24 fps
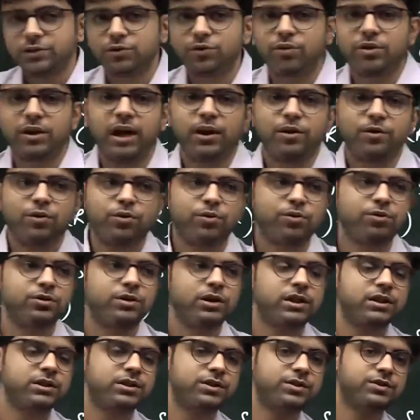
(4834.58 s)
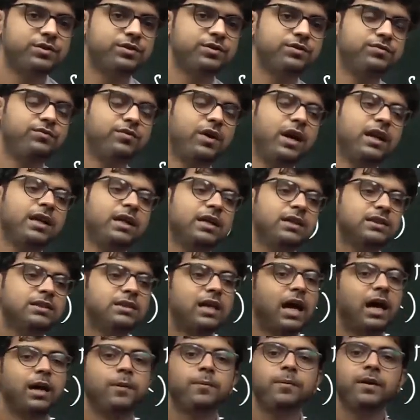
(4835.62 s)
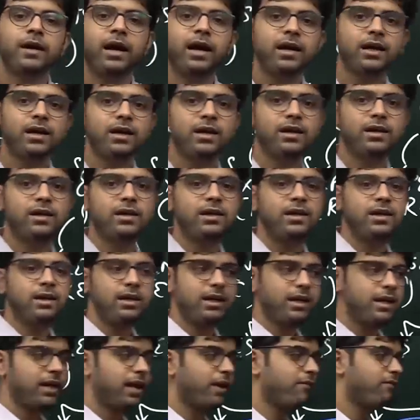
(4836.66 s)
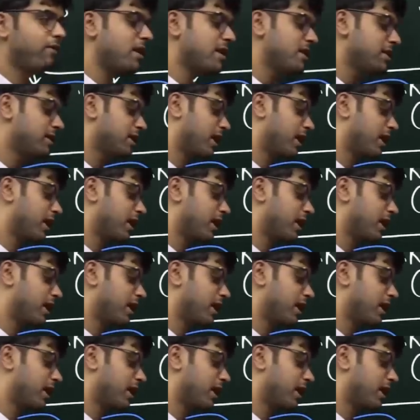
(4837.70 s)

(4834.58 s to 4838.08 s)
who try to do this? One is RBI. Okay, one is